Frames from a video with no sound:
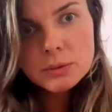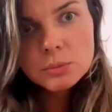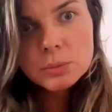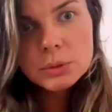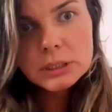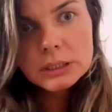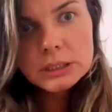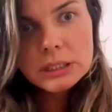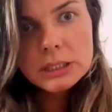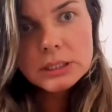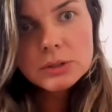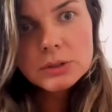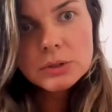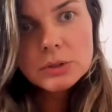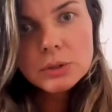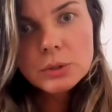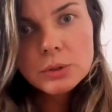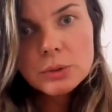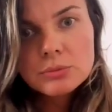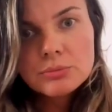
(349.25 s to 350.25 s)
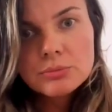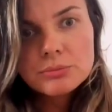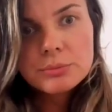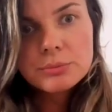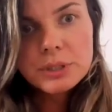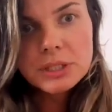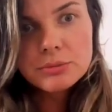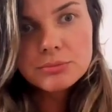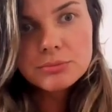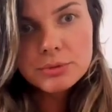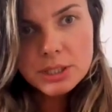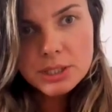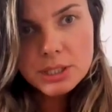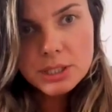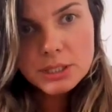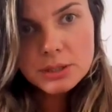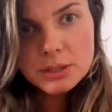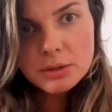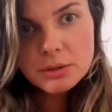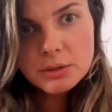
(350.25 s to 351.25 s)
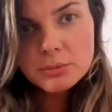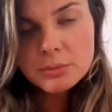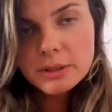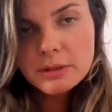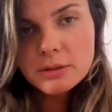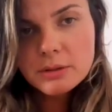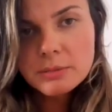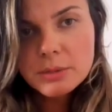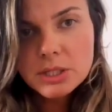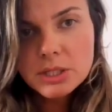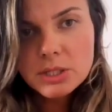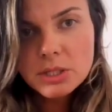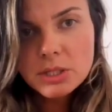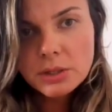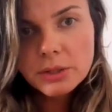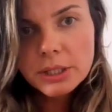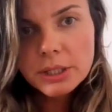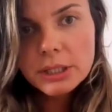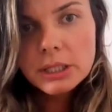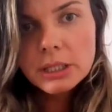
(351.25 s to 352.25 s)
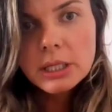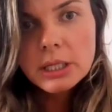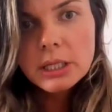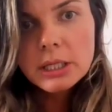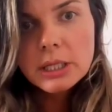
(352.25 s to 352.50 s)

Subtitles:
will need to be registered with the MHRA,